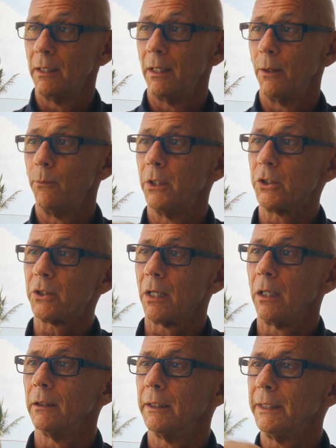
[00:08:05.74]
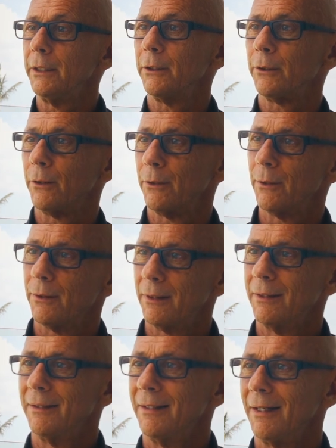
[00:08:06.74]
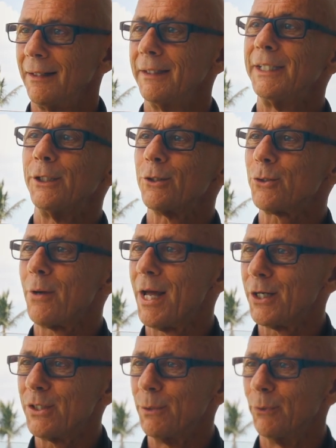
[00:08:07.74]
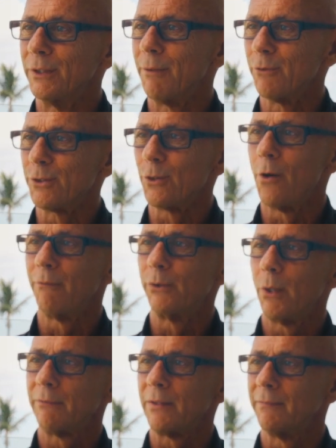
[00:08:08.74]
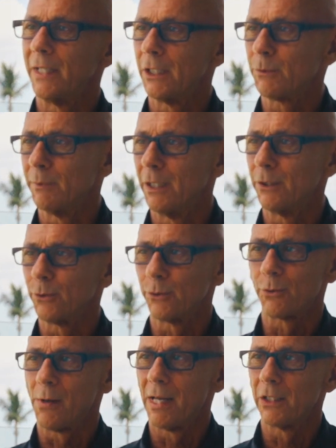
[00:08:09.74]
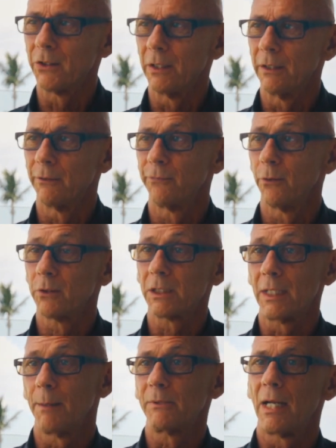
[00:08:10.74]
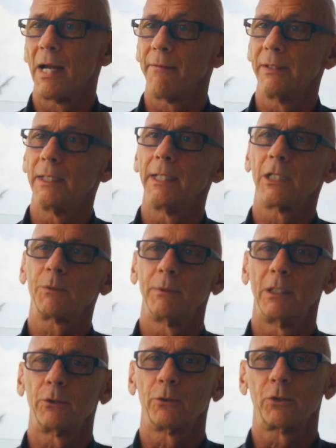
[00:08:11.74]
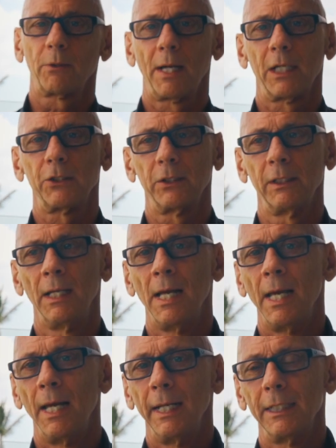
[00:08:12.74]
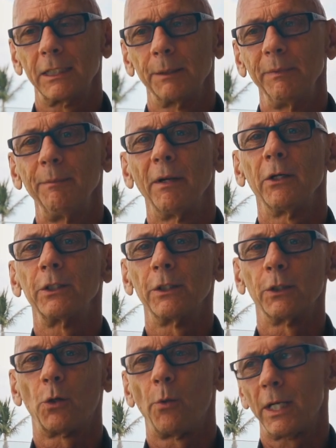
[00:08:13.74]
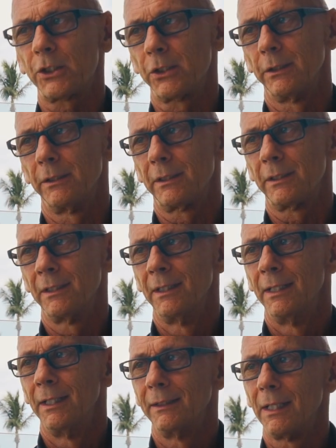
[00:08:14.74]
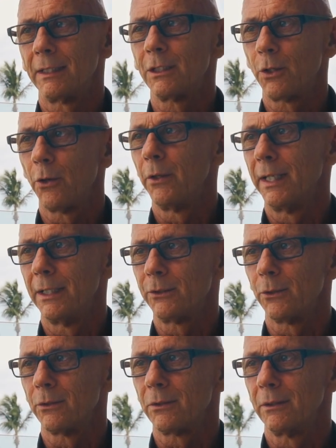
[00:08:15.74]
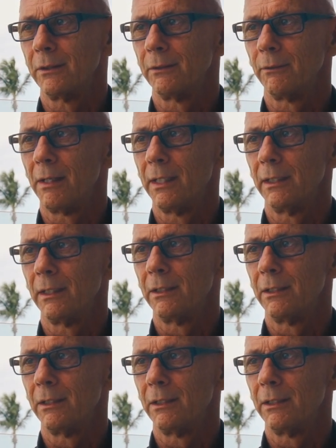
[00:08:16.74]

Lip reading: which a linear strategy will never solve. You have to have an exponential strategy. The first step to having an exponential strategy is to be married to the questions, not the current answers, right? And